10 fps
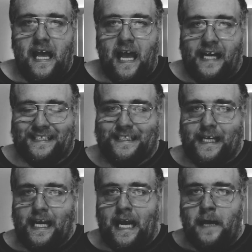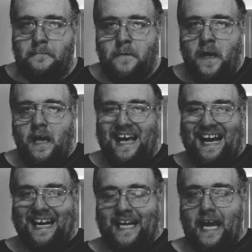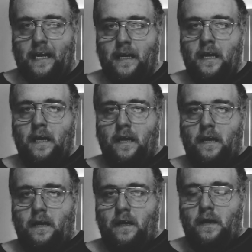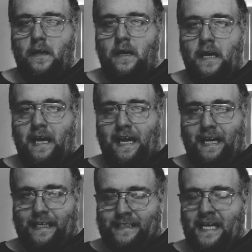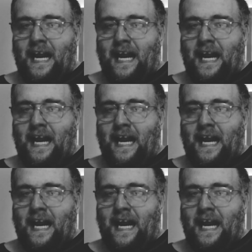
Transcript: I see him again. He's in